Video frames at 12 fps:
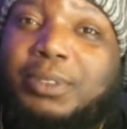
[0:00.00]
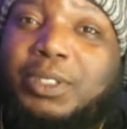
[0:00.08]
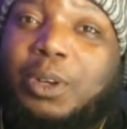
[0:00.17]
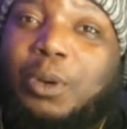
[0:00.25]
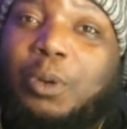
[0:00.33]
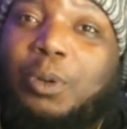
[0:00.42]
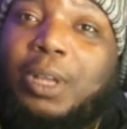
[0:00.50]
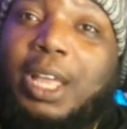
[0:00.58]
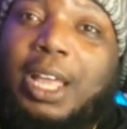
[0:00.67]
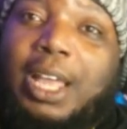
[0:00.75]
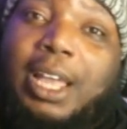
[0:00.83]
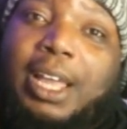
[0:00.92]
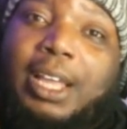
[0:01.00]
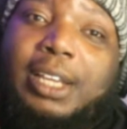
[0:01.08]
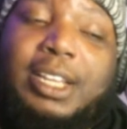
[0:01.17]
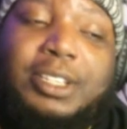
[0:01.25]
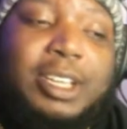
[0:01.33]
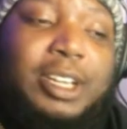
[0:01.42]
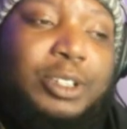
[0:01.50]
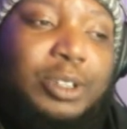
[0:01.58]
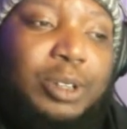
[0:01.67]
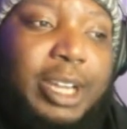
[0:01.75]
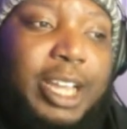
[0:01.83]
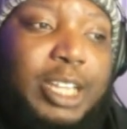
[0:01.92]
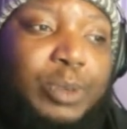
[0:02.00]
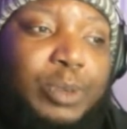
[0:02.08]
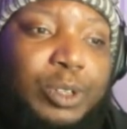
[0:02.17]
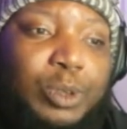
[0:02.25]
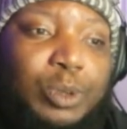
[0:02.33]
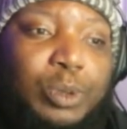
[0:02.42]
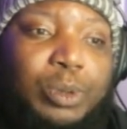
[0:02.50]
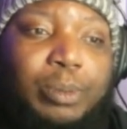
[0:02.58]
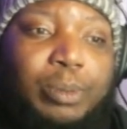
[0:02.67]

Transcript: So Let's get into it as we do.